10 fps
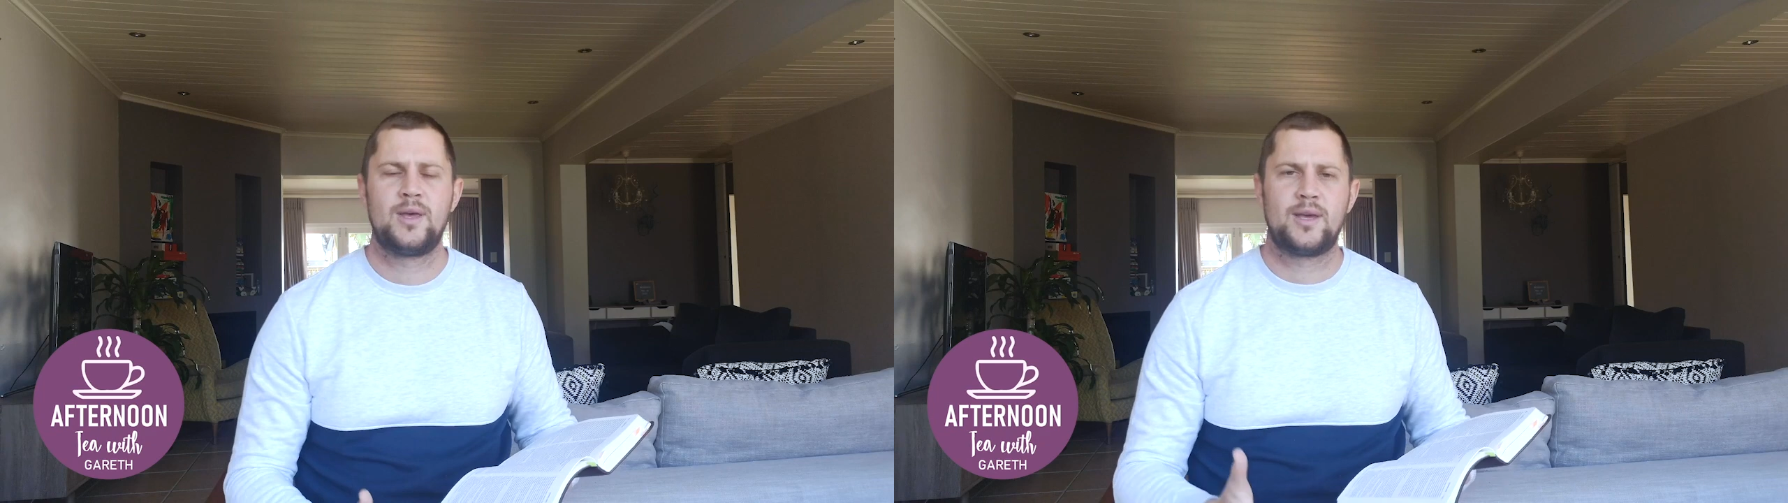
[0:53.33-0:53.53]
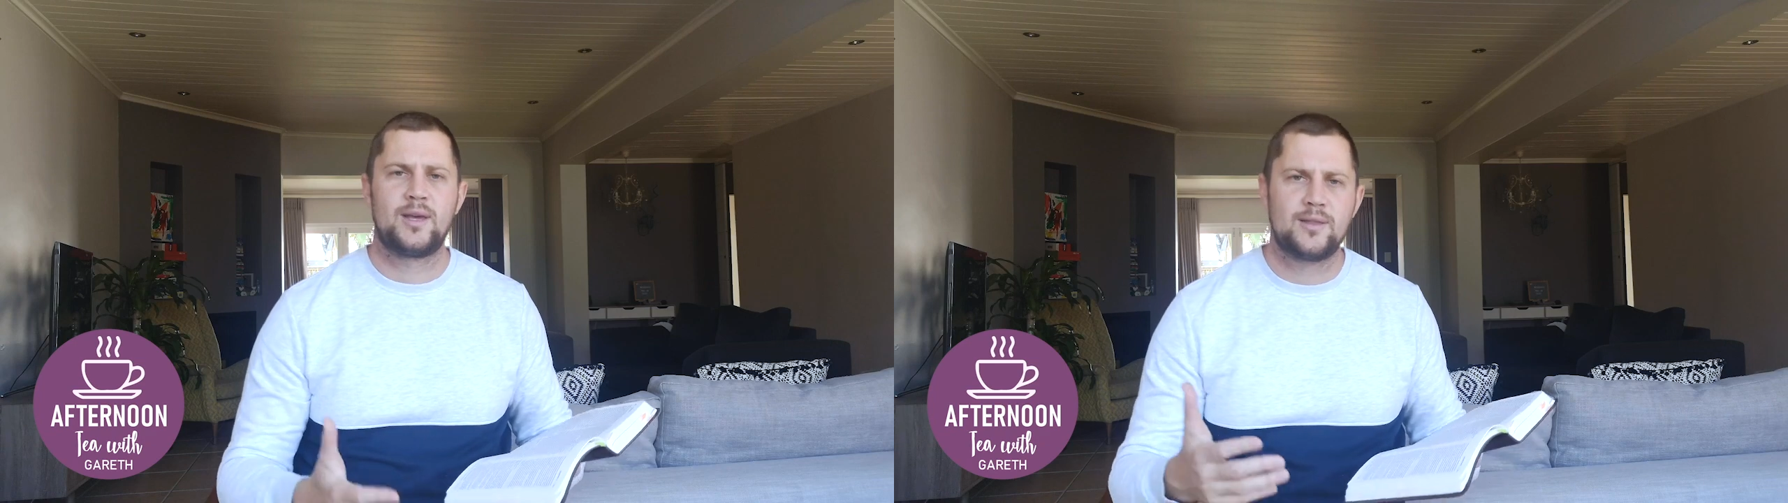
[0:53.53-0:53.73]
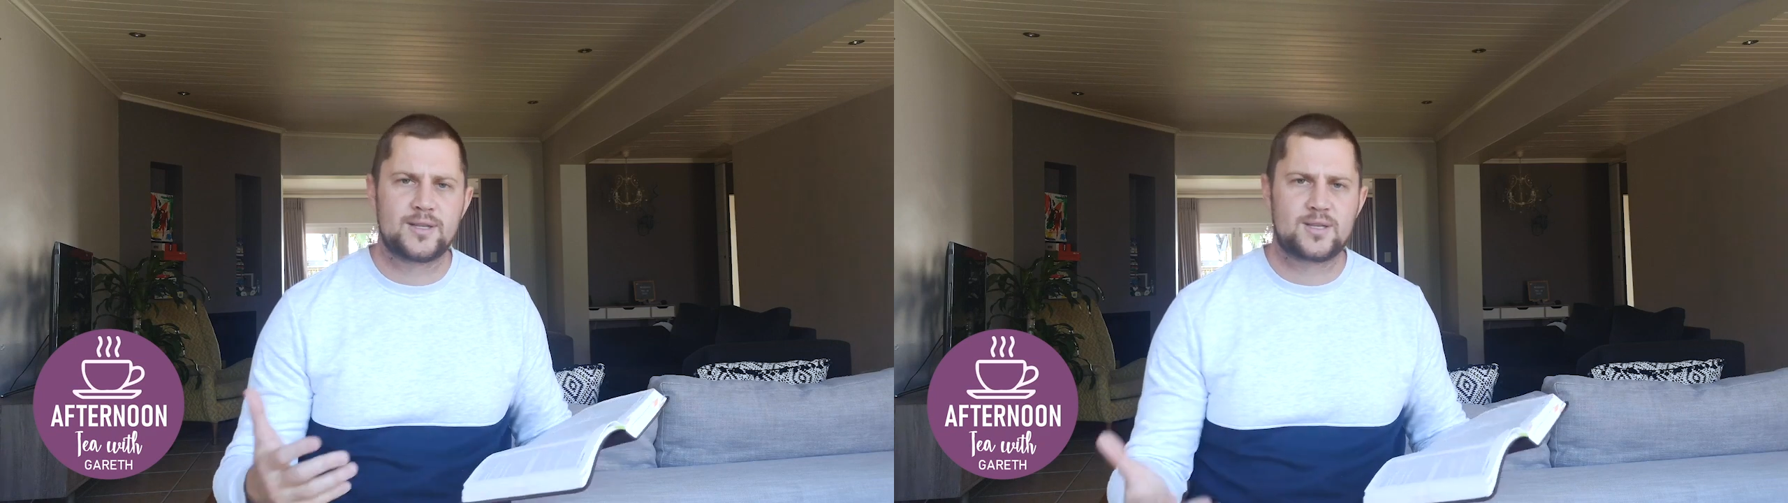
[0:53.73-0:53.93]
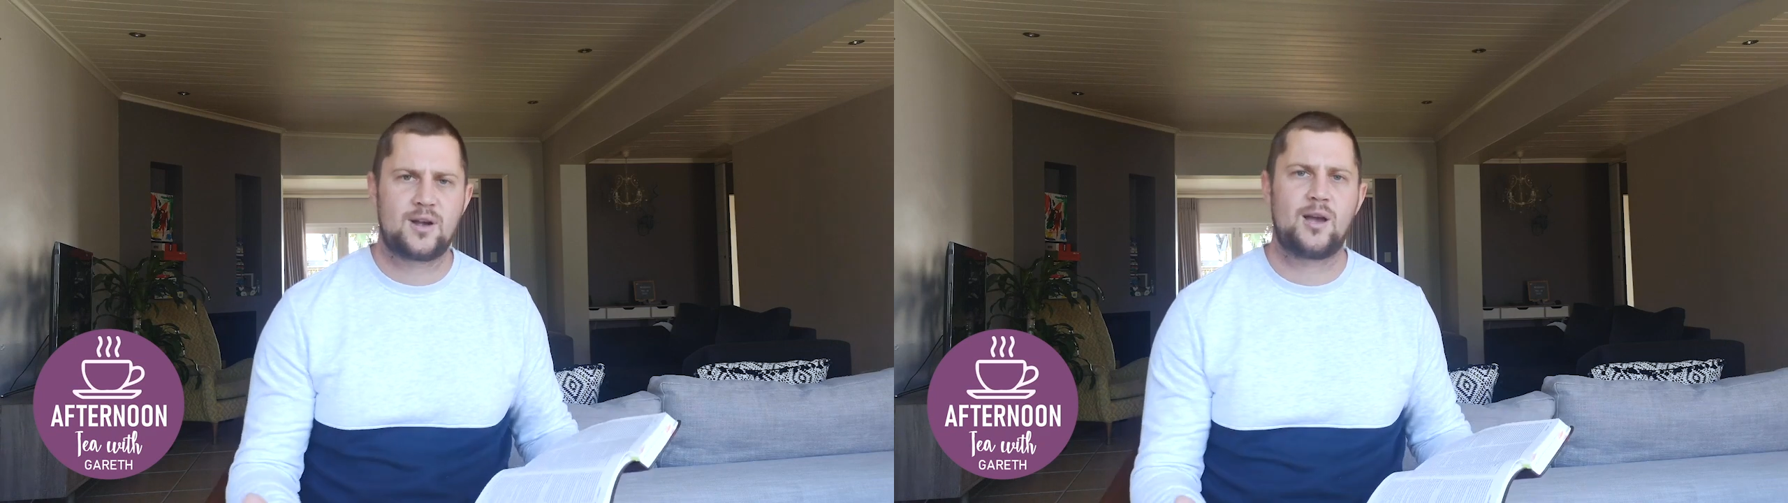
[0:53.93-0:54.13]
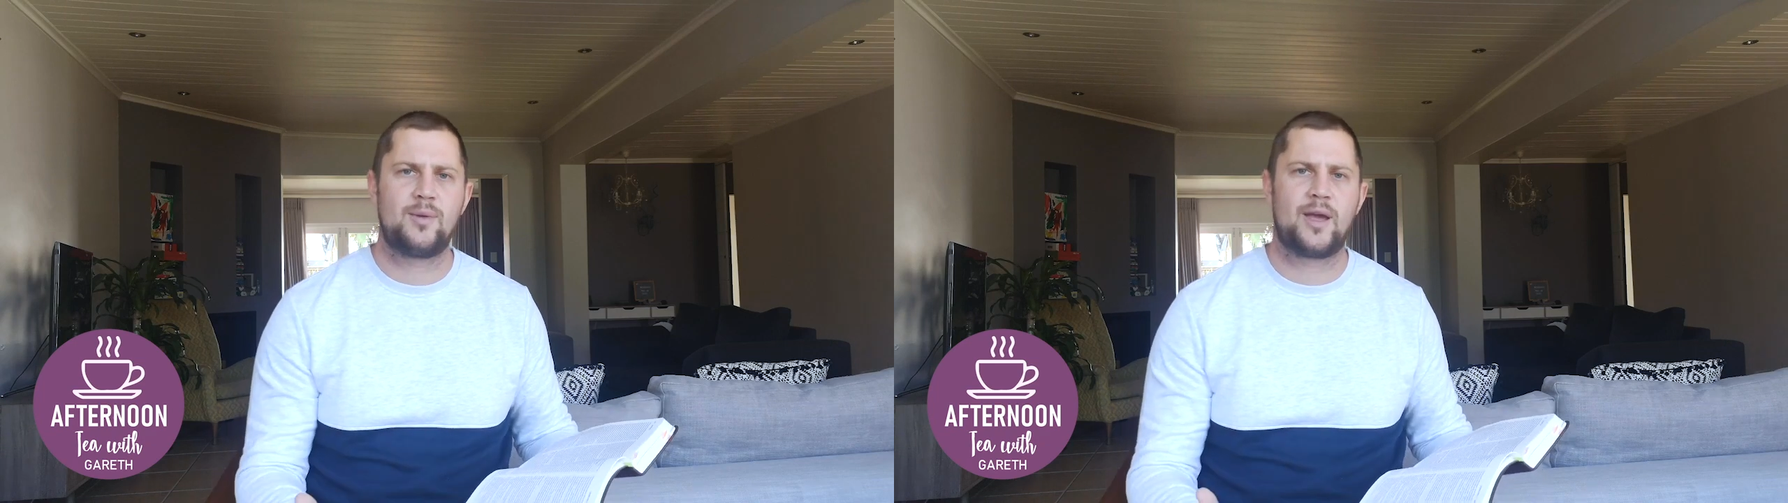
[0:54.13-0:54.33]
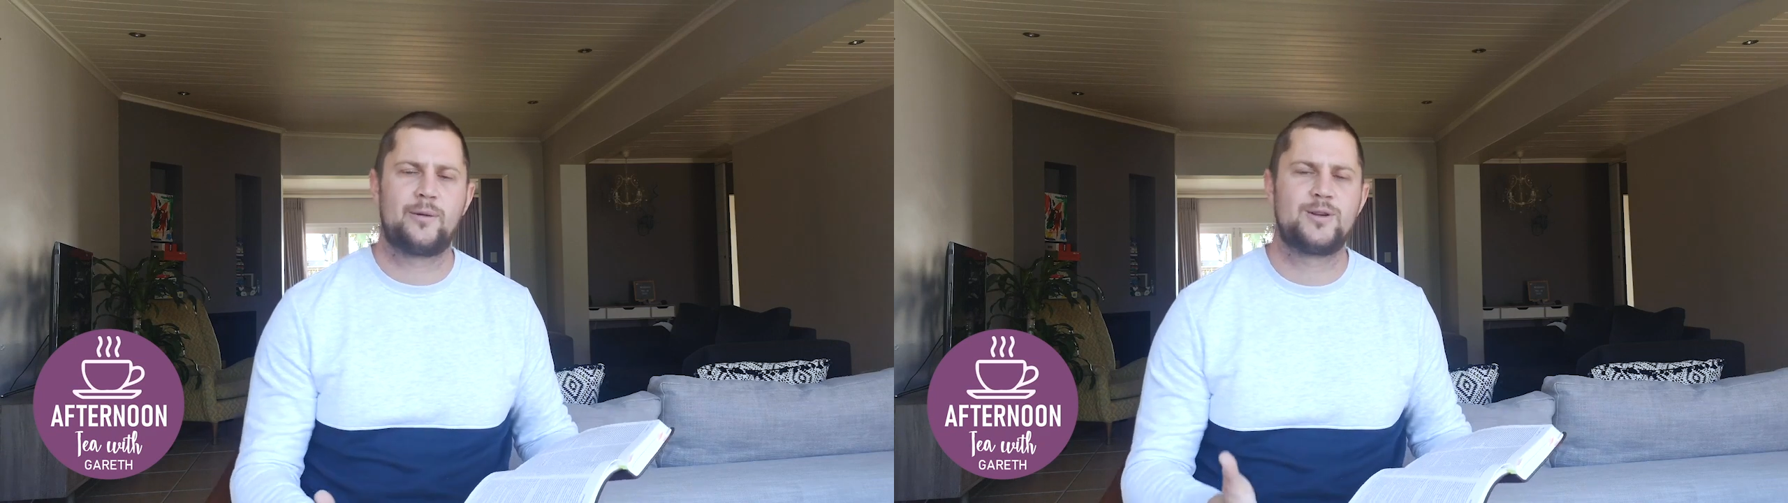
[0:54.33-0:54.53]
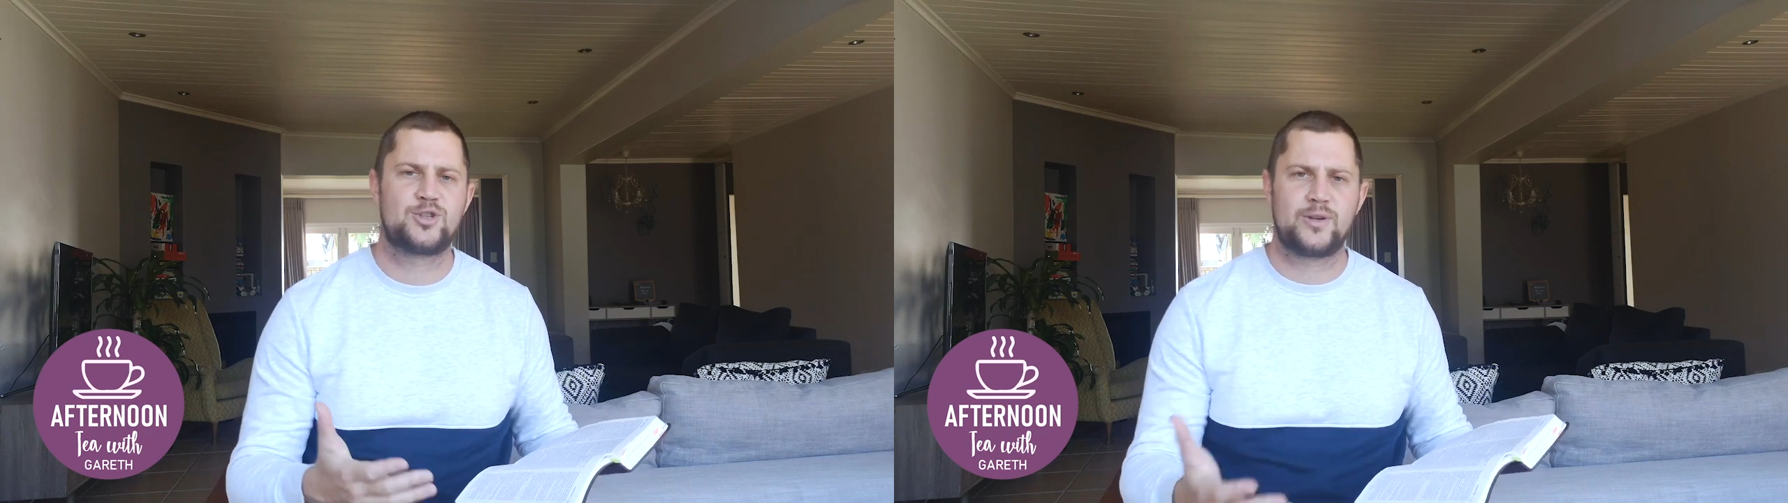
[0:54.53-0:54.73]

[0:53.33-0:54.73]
in this time language,